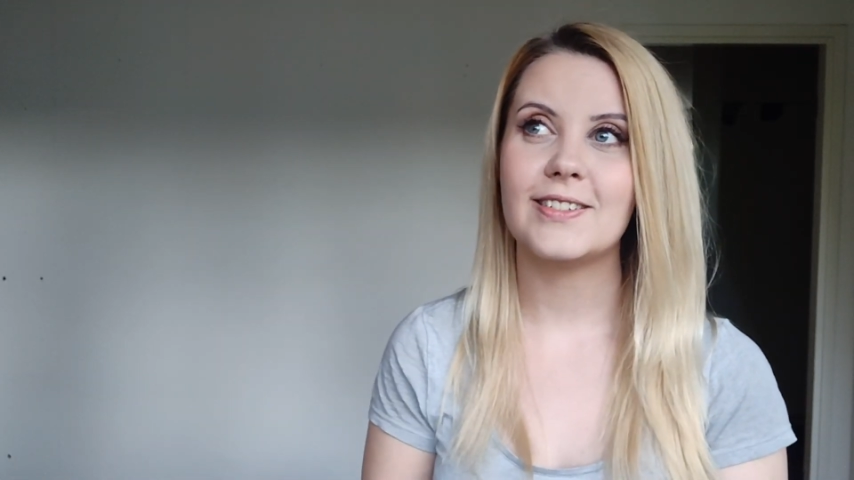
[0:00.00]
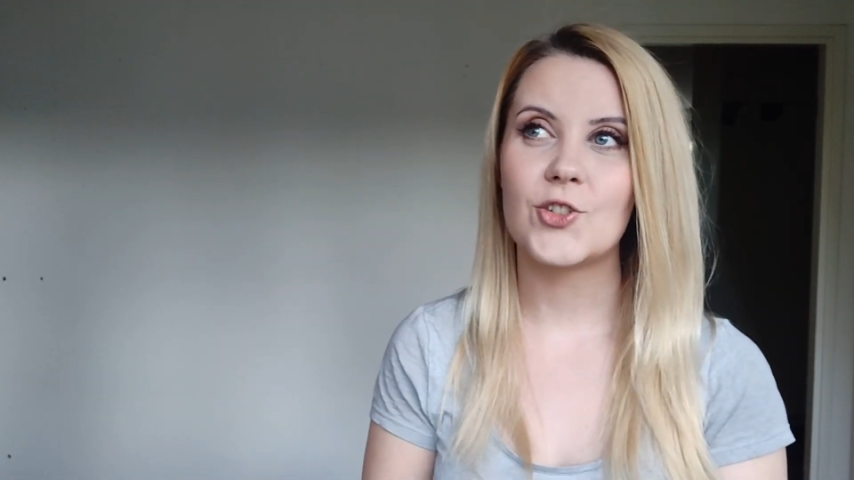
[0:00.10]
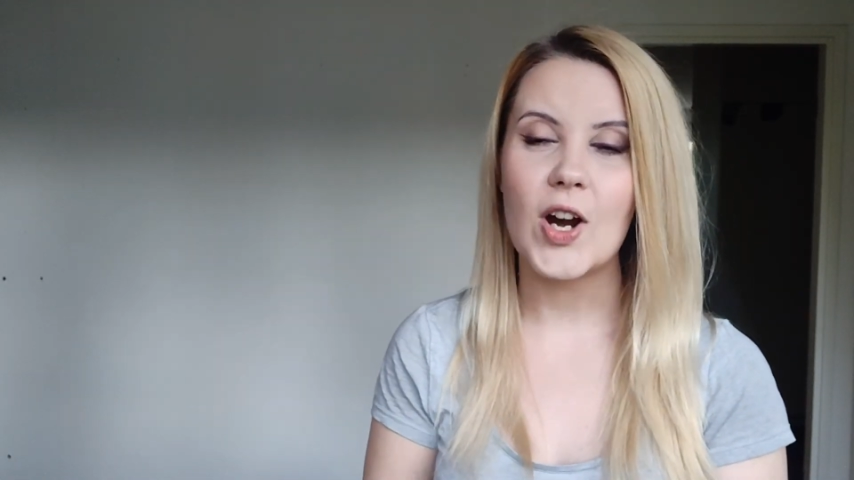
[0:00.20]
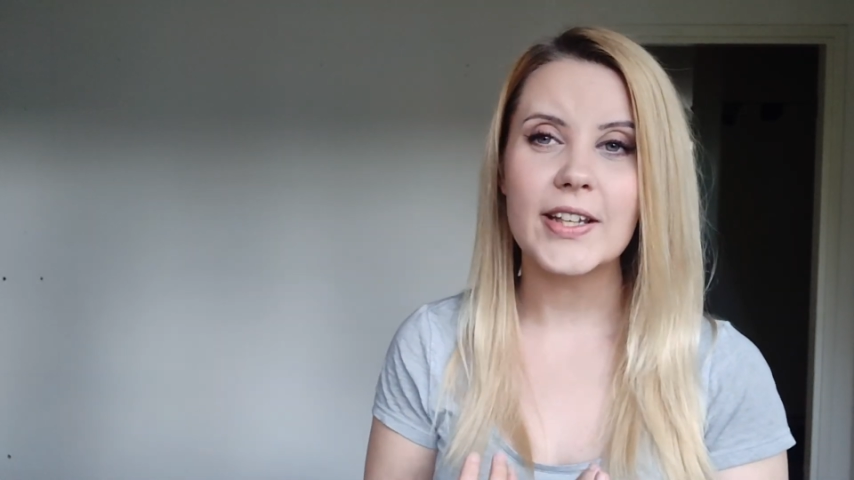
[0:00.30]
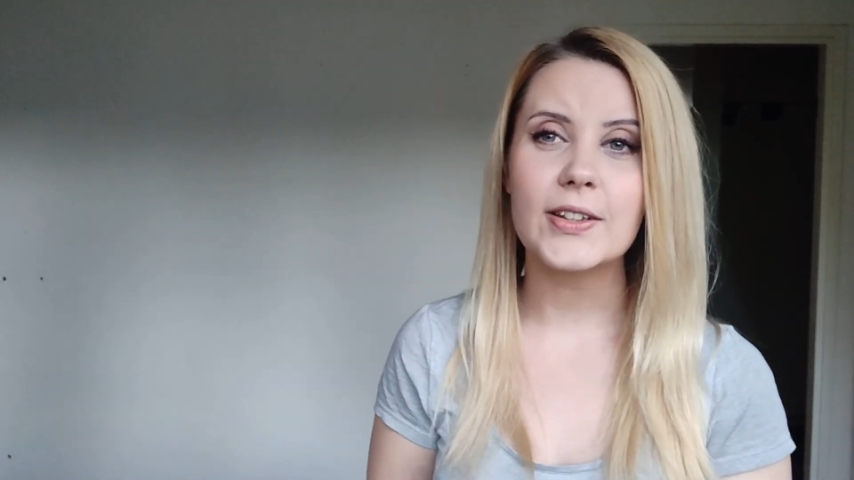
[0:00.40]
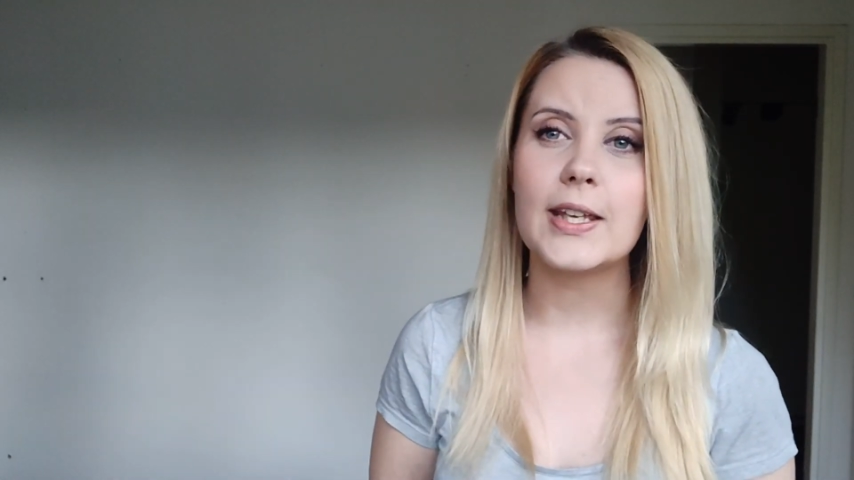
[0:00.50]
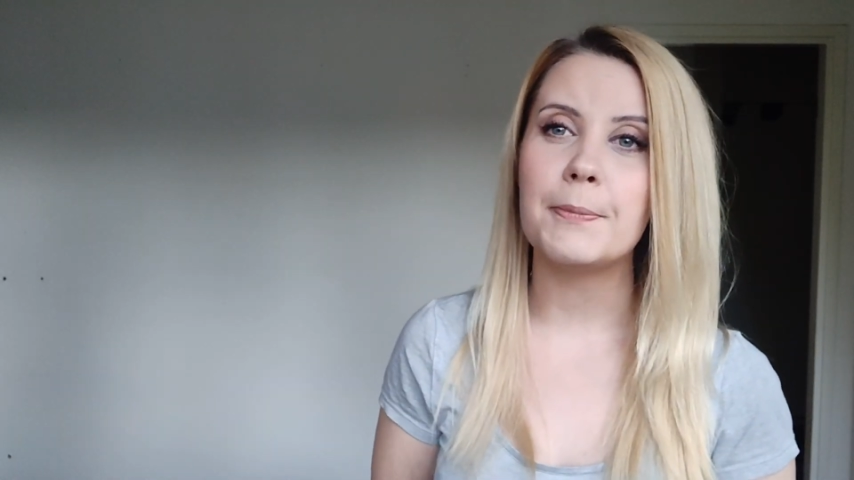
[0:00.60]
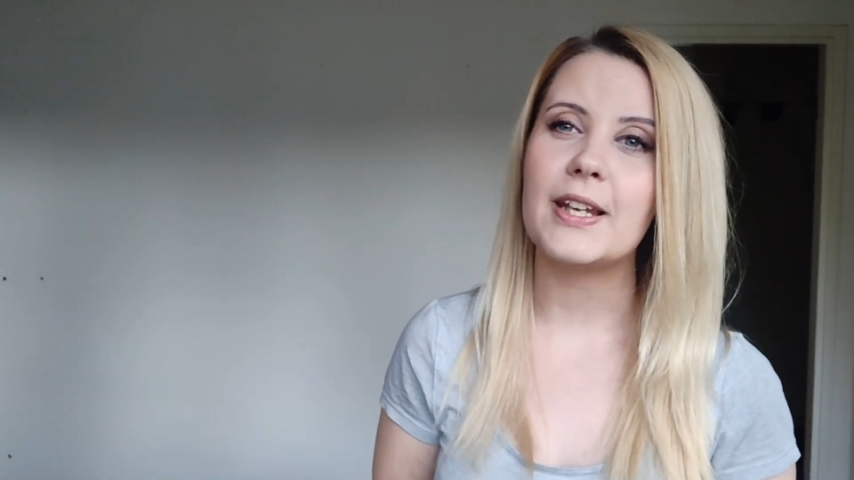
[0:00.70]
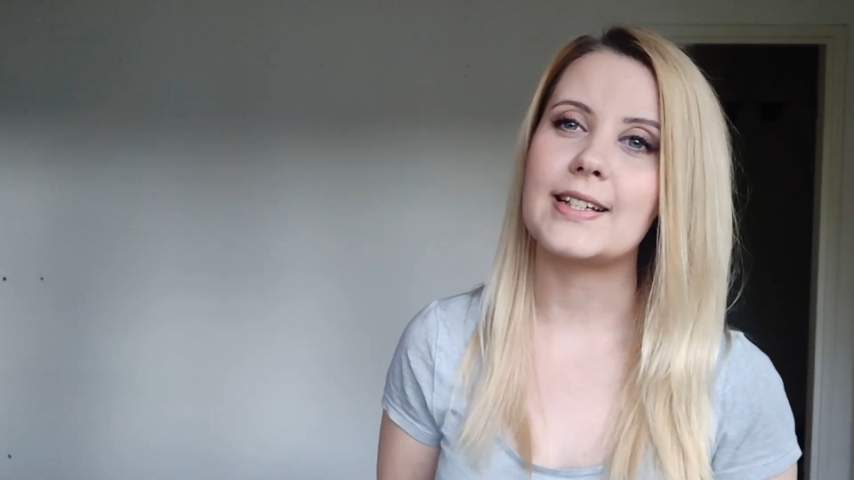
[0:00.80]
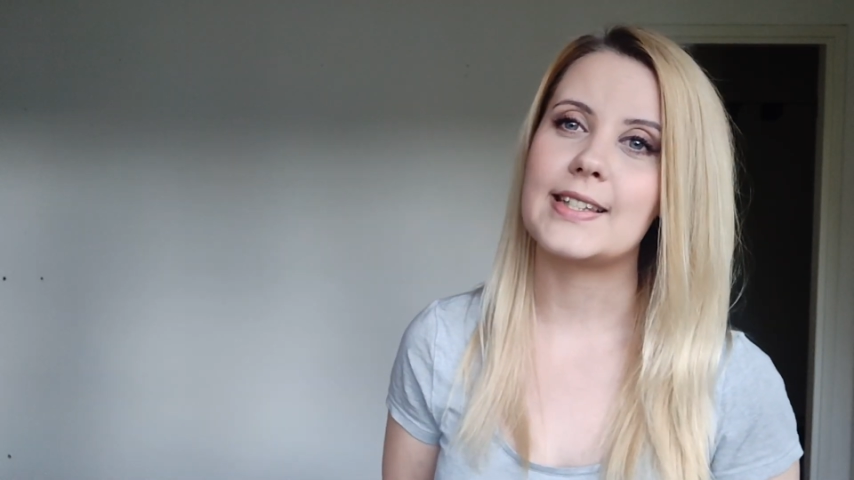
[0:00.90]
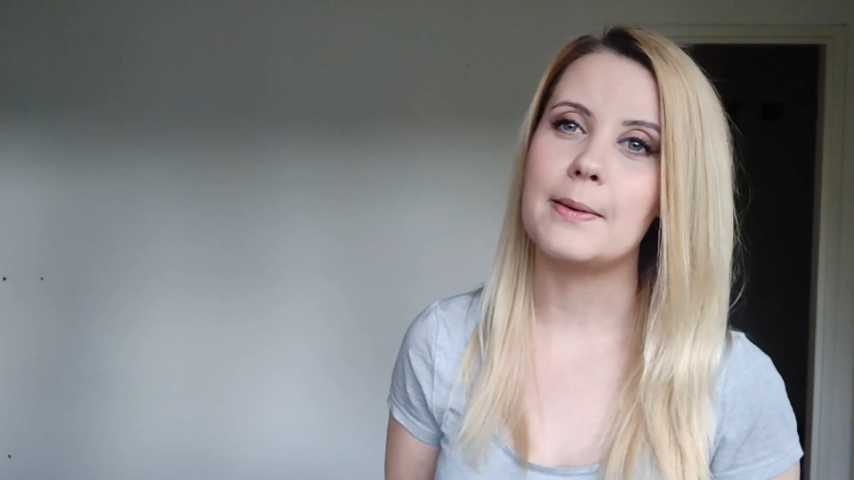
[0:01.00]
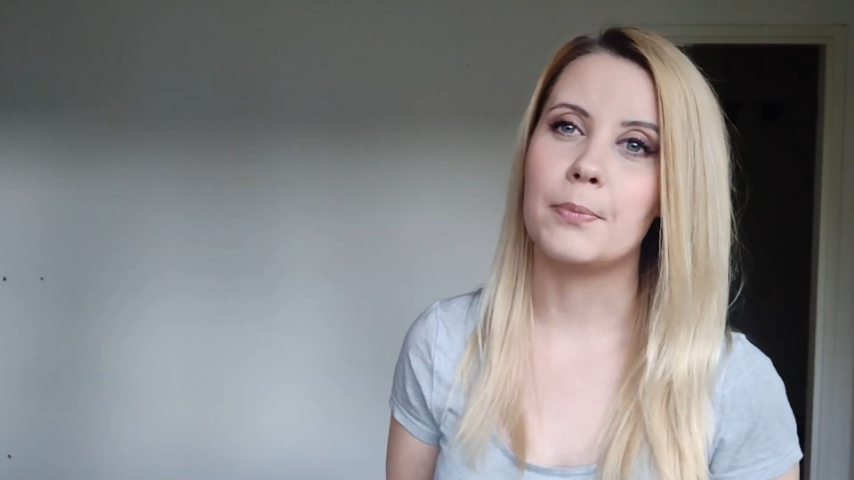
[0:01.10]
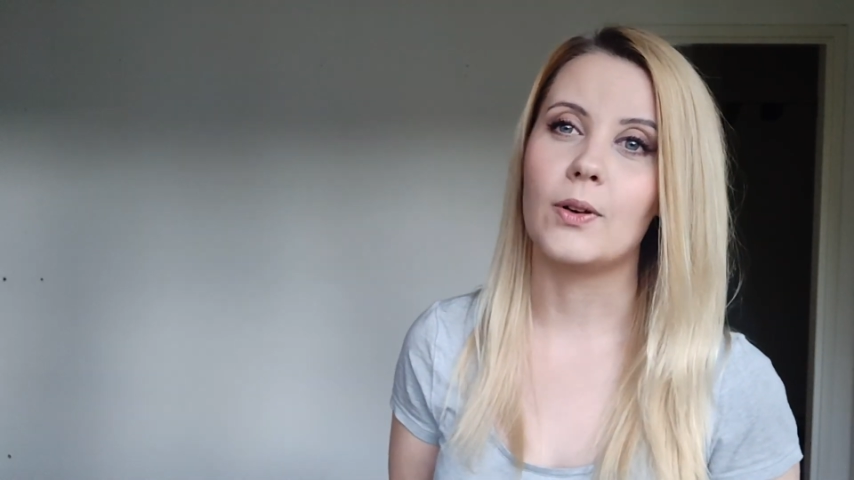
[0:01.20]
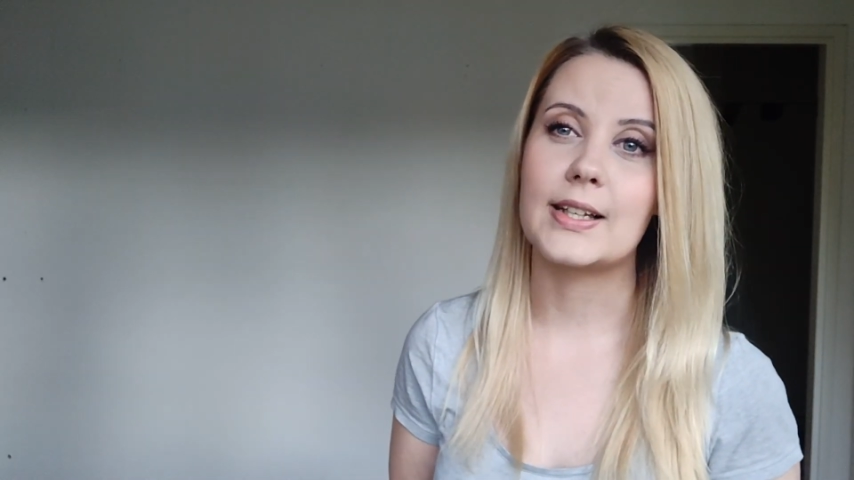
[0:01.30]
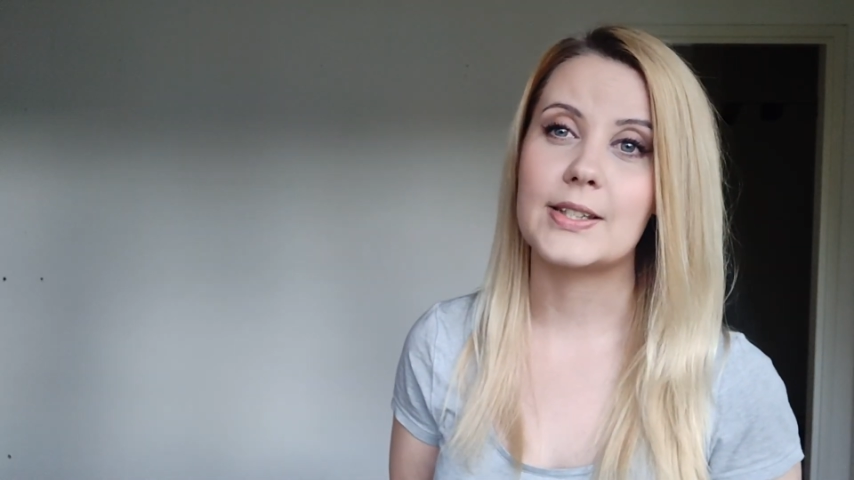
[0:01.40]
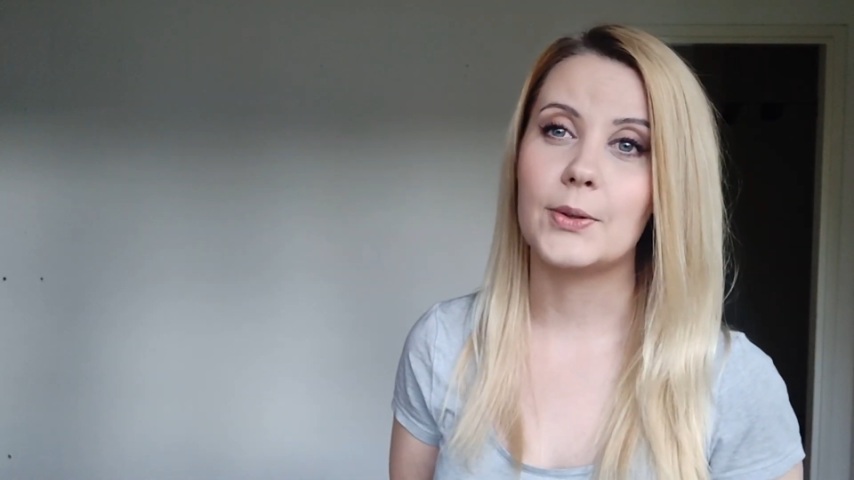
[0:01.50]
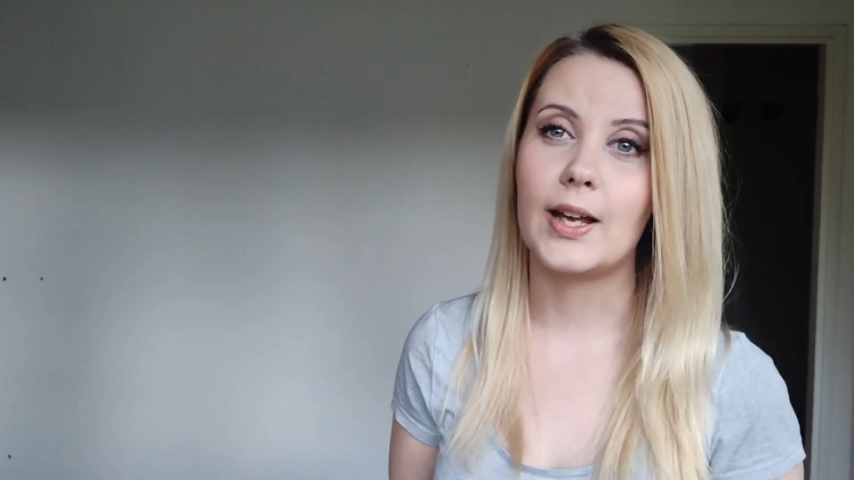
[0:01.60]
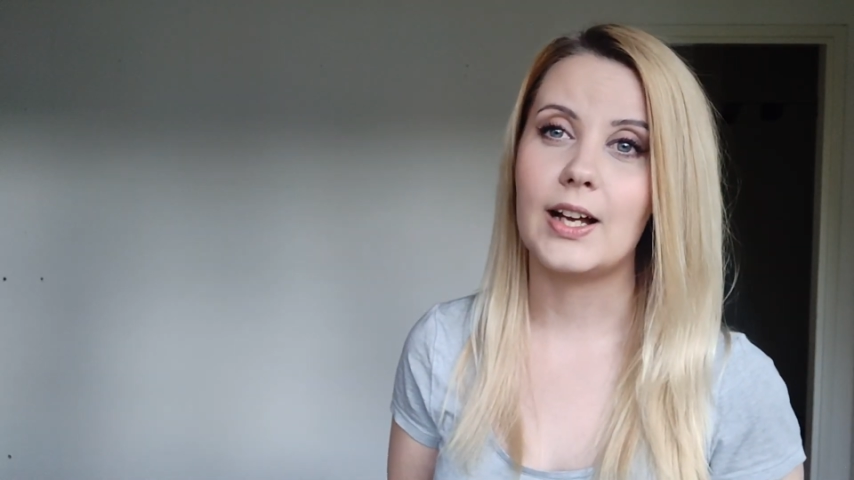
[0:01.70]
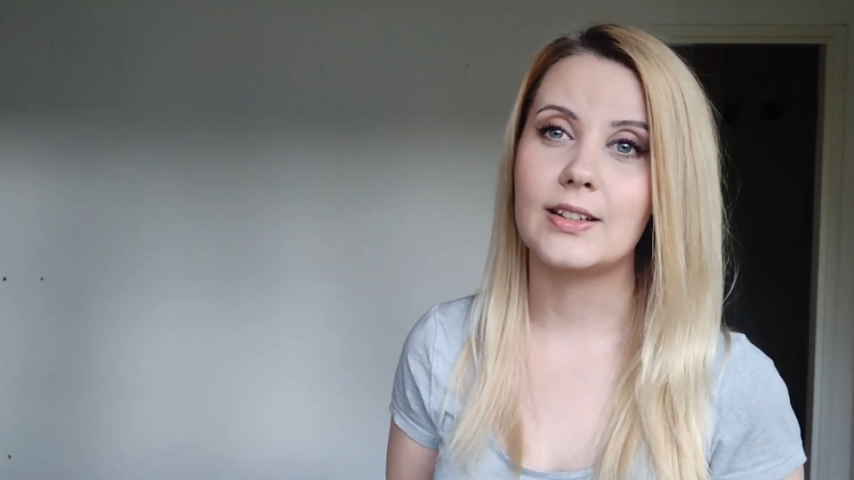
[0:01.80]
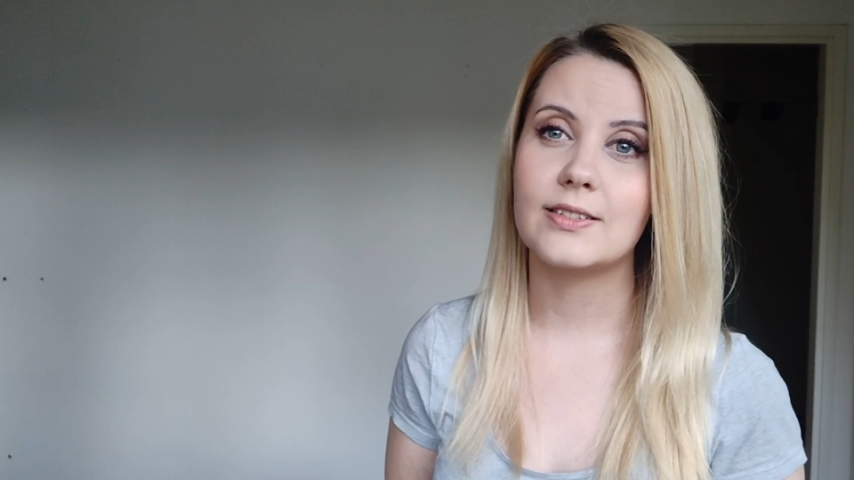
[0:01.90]
try to keep it as simple as you
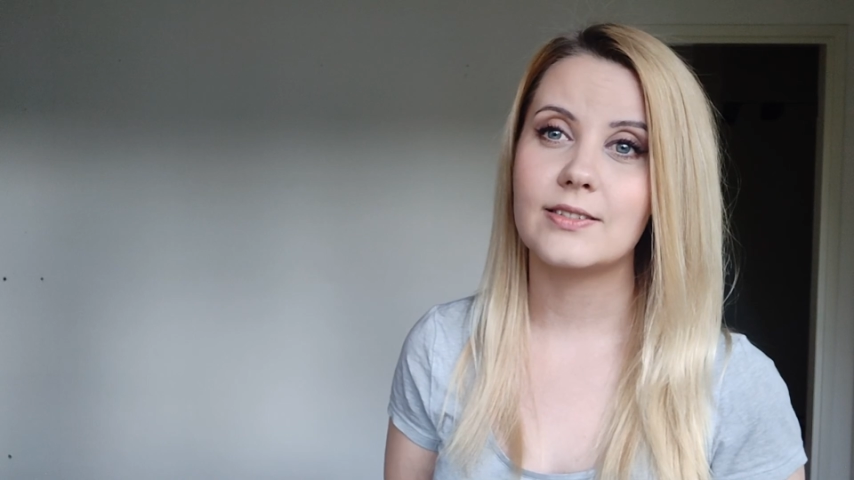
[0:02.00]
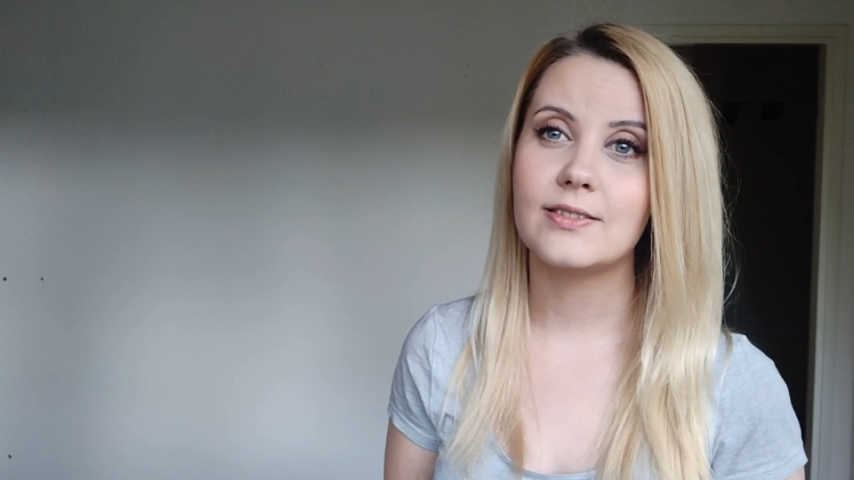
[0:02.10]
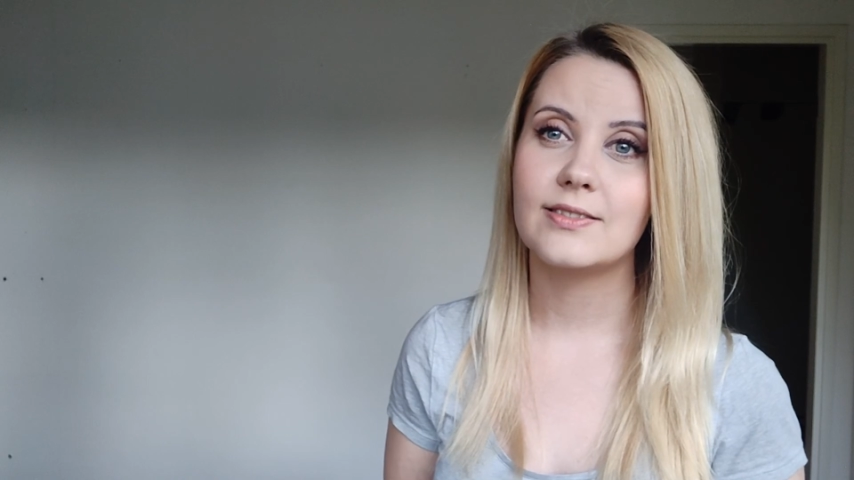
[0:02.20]
can.